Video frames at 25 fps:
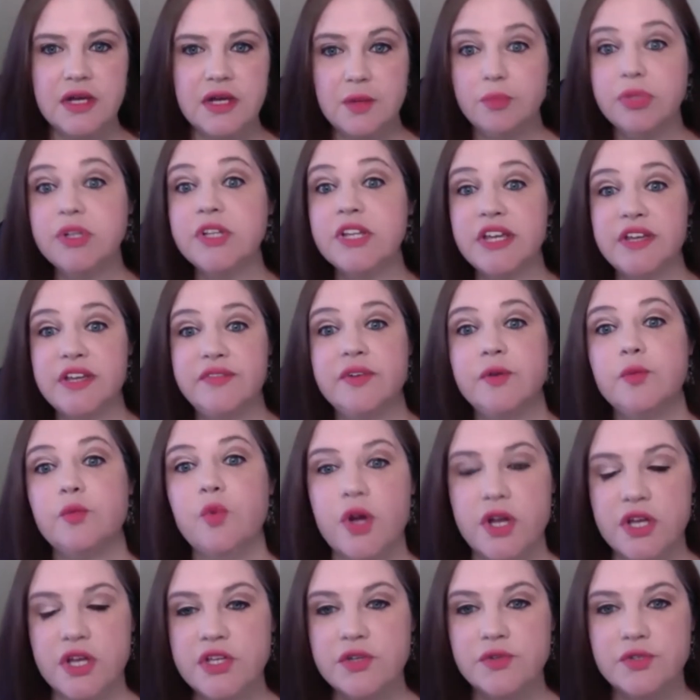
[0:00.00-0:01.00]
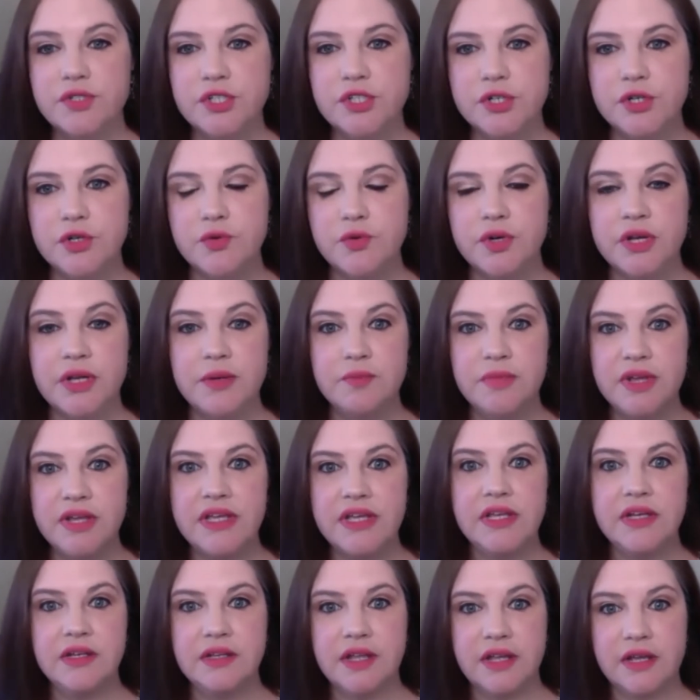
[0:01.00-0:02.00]
believe in what you do, and
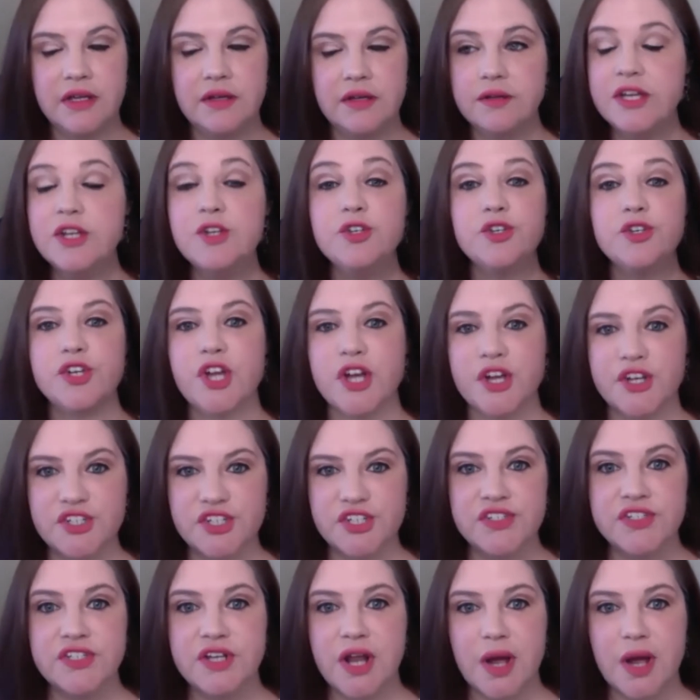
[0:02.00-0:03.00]
making like introductions and